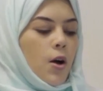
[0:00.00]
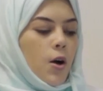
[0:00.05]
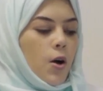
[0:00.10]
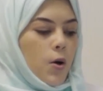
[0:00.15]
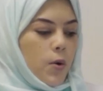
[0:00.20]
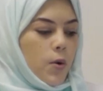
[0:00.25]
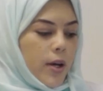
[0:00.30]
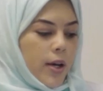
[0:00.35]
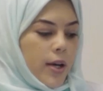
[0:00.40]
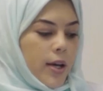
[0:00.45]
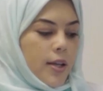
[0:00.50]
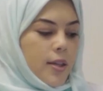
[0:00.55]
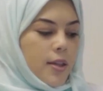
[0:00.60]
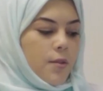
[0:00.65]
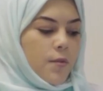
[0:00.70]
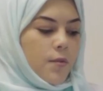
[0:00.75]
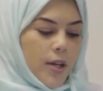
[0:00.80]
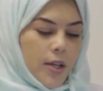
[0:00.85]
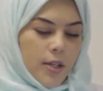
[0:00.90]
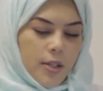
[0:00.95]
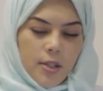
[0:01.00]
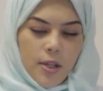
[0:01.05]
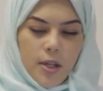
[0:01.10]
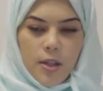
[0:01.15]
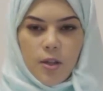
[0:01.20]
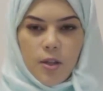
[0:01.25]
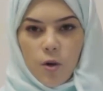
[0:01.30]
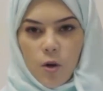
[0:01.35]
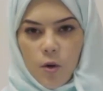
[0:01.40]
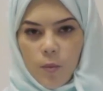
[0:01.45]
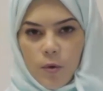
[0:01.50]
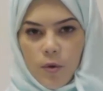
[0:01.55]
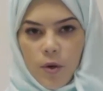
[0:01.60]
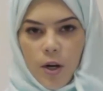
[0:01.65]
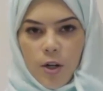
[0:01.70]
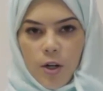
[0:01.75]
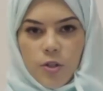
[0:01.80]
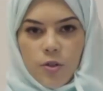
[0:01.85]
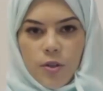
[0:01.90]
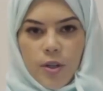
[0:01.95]
Okay, the rate. The normal
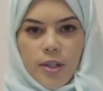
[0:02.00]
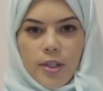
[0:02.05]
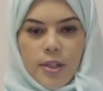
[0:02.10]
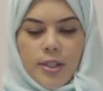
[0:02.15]
heart rate